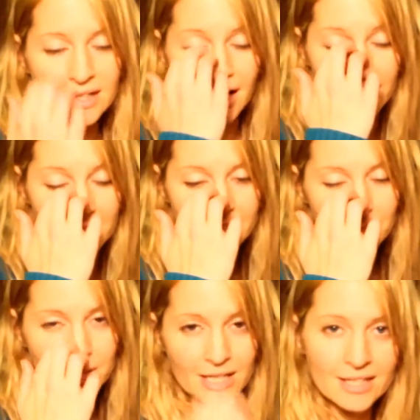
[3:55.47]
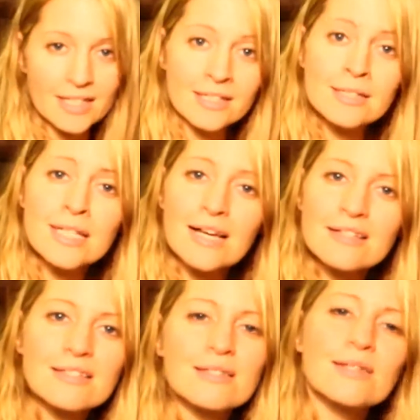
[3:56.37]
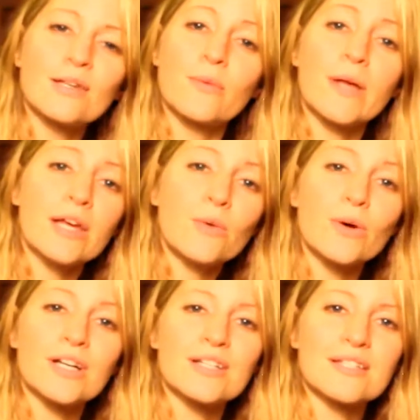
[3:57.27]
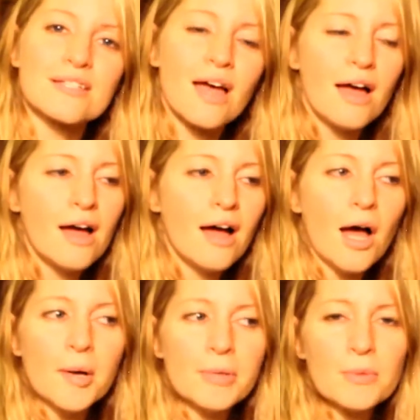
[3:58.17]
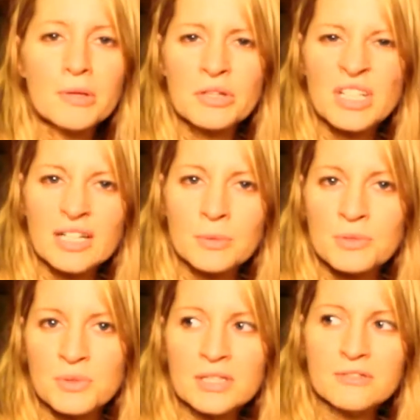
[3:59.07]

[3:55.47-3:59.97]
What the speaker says: and I began getting texts and inquiries about whether or not I was going to